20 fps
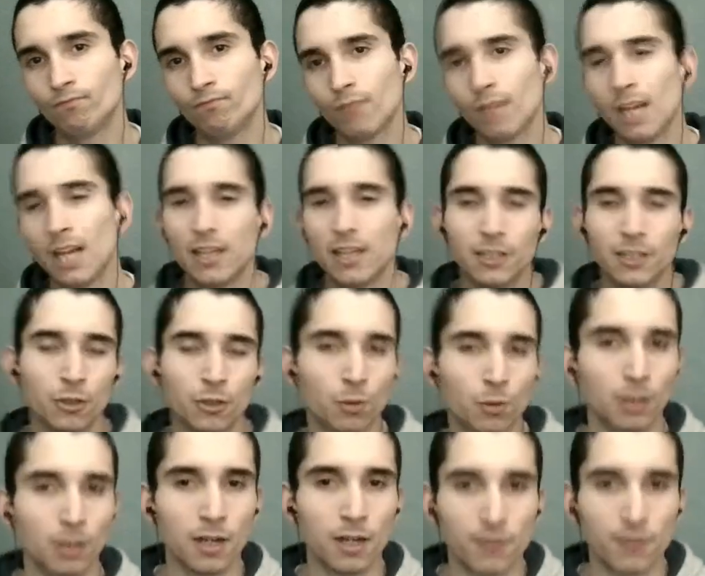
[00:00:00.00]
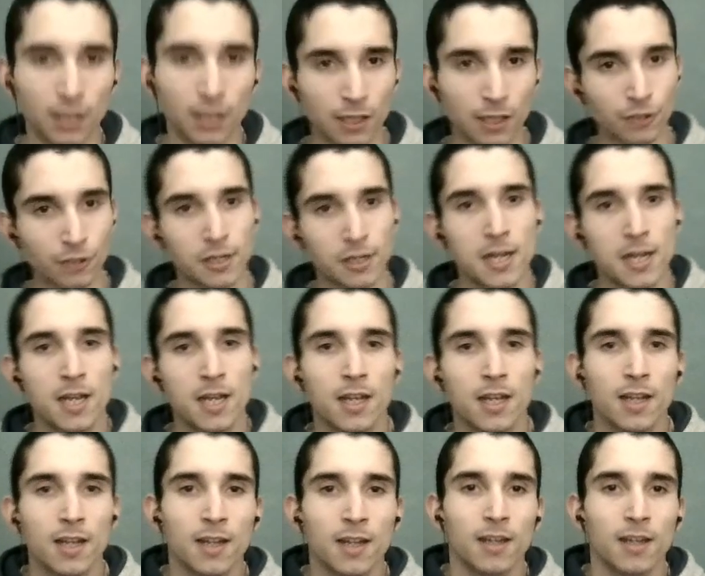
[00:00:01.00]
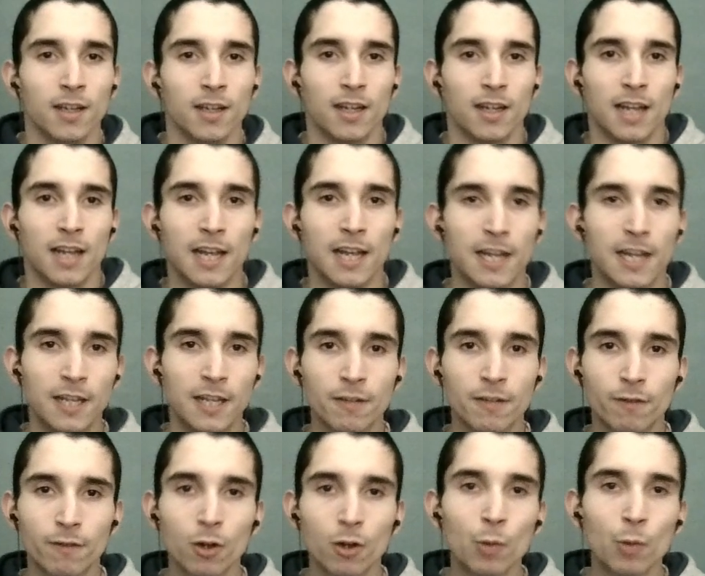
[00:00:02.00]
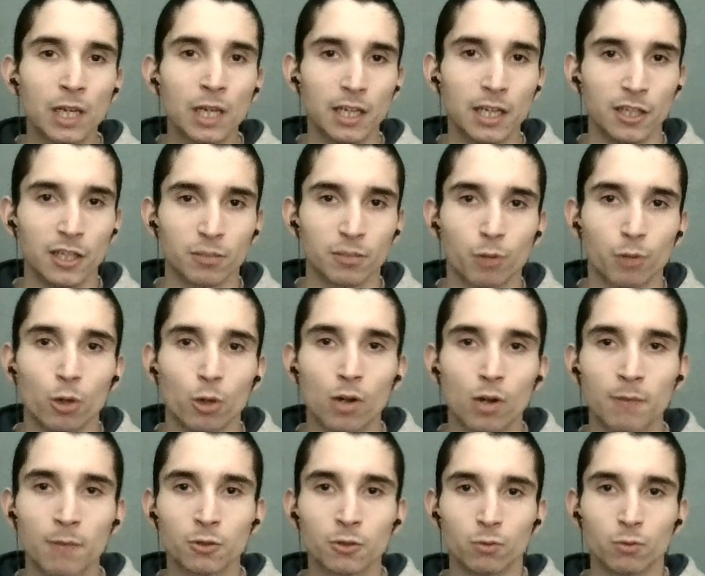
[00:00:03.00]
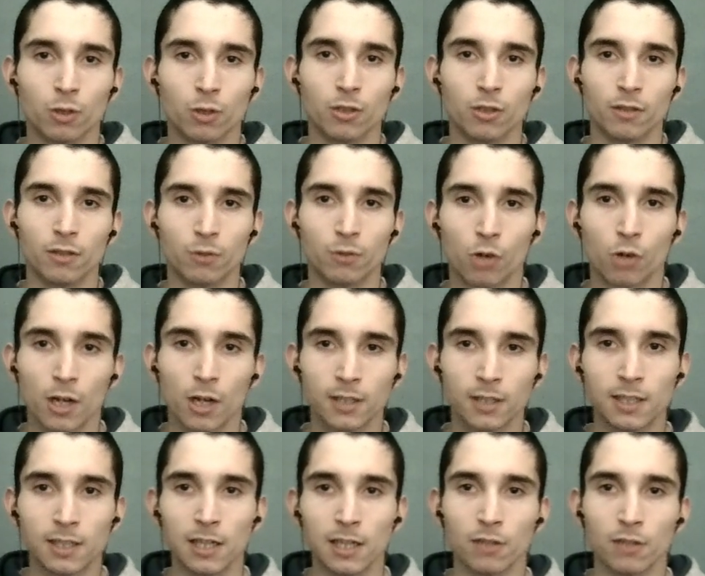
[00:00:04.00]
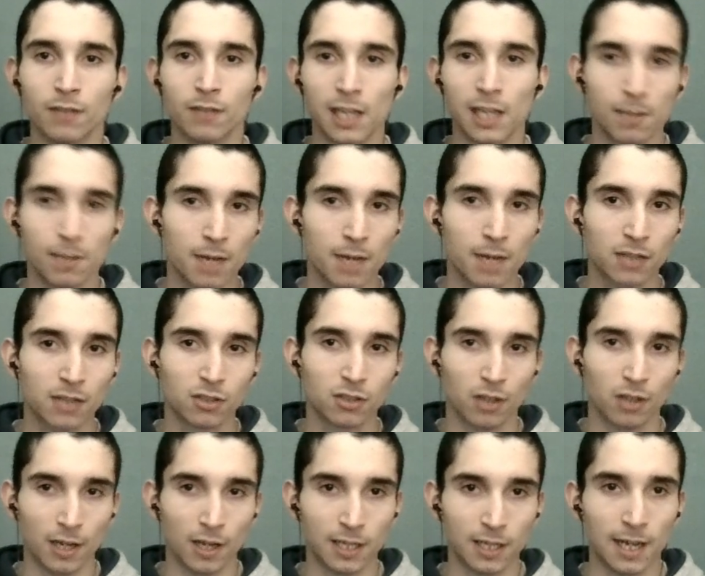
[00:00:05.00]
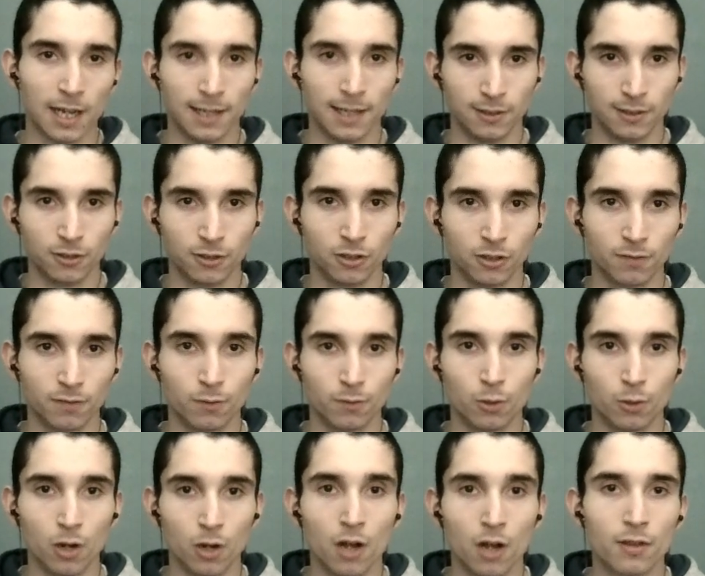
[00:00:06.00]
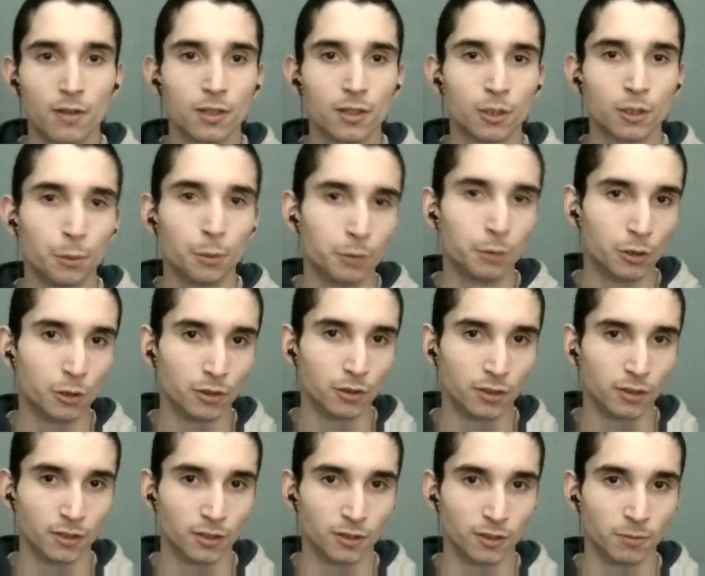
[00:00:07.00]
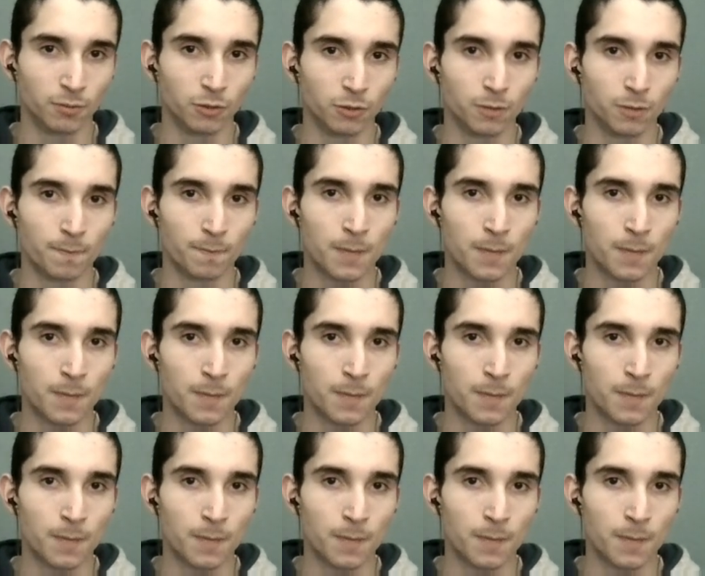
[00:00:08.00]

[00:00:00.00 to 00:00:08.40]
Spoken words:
You know what? I think it is. In the following years, programmers wrote a variety of Emacs-like editors for other computer systems.